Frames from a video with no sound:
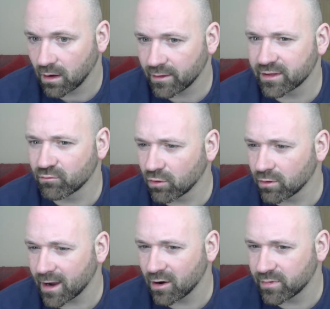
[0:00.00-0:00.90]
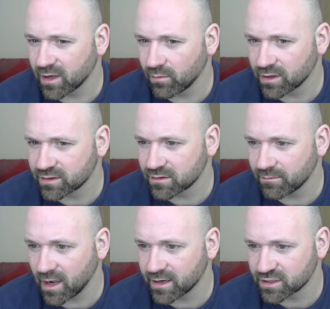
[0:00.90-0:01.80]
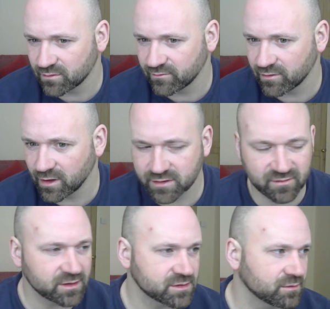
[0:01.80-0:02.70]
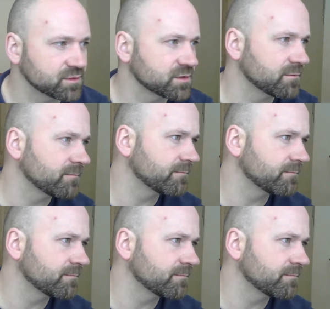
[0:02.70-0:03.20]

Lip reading: I think Royal Caribbean might do the management for those vessels.